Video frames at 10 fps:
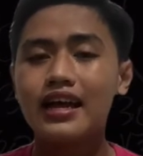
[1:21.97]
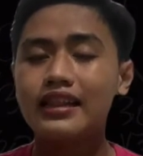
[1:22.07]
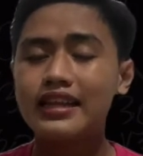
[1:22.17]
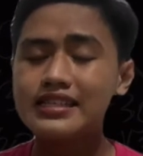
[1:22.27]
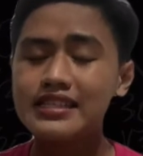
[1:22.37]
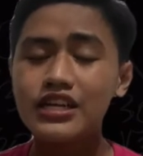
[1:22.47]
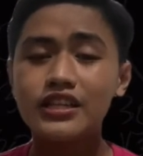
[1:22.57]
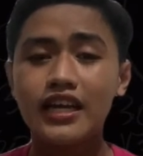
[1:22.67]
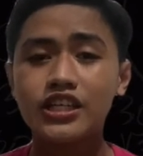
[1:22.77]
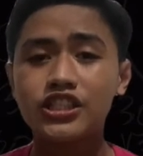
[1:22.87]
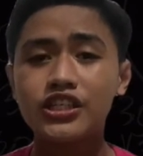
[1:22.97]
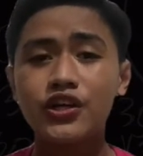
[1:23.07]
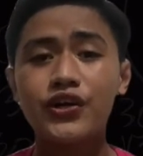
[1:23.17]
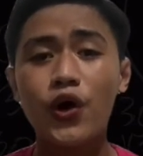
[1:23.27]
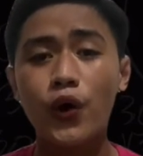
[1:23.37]
This denotation
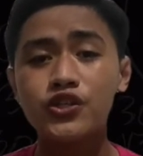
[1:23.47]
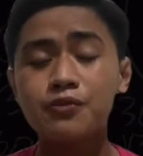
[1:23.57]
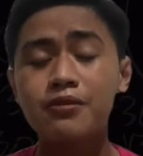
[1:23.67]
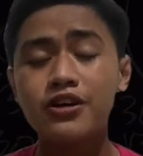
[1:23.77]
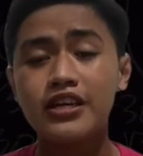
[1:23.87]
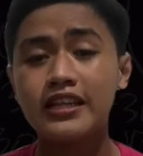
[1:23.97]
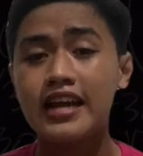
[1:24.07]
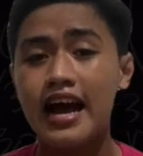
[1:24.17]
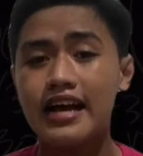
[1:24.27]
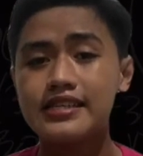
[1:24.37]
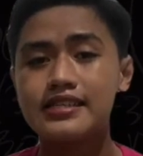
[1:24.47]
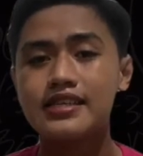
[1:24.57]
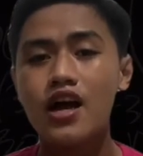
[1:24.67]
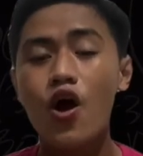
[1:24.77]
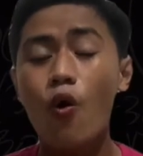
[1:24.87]
can also be written as
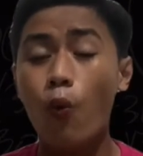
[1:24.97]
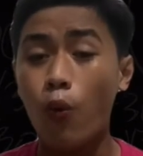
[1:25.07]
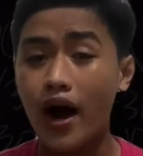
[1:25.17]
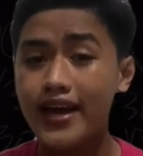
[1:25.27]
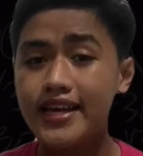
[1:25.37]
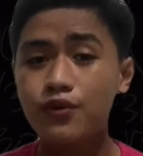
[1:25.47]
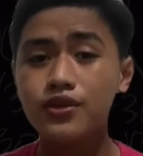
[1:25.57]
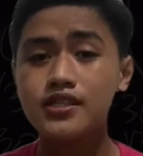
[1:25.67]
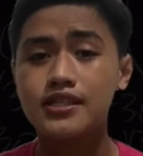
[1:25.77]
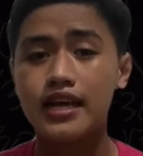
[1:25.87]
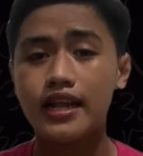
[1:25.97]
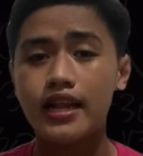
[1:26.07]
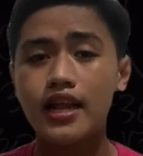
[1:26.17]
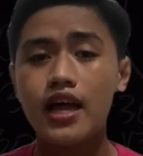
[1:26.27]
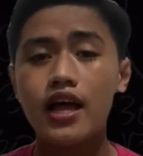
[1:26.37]
y equals 10,
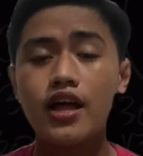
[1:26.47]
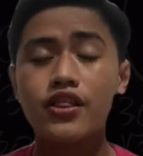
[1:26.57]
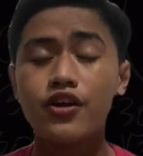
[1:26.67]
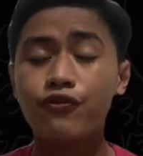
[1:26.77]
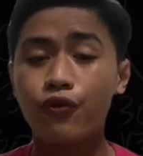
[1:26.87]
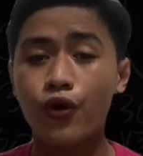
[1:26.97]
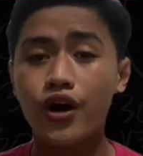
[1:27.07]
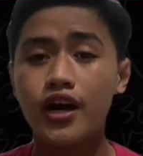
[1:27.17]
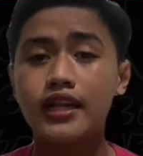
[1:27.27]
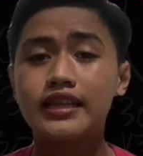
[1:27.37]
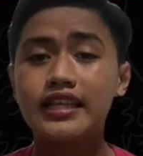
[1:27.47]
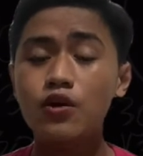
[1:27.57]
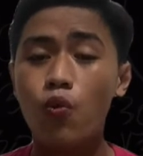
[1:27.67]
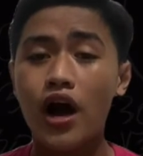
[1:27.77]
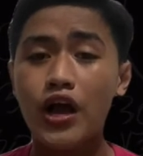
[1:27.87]
therefore dy
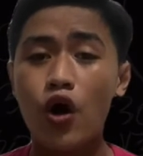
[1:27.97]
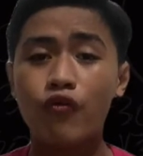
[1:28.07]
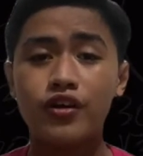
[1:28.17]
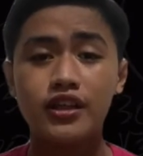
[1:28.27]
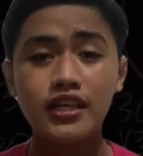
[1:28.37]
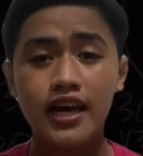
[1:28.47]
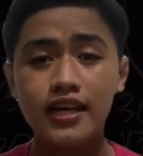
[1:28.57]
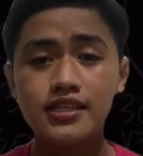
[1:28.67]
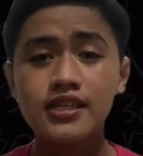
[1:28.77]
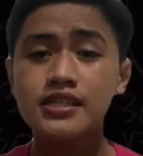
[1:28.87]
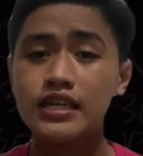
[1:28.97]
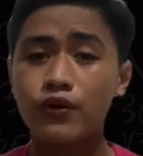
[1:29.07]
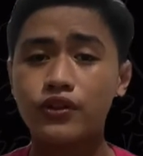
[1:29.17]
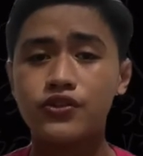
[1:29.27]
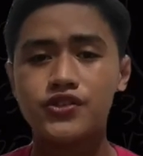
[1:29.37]
over dx is equal
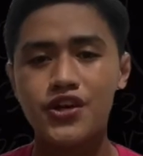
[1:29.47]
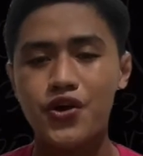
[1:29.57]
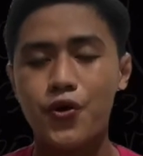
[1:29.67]
to 0.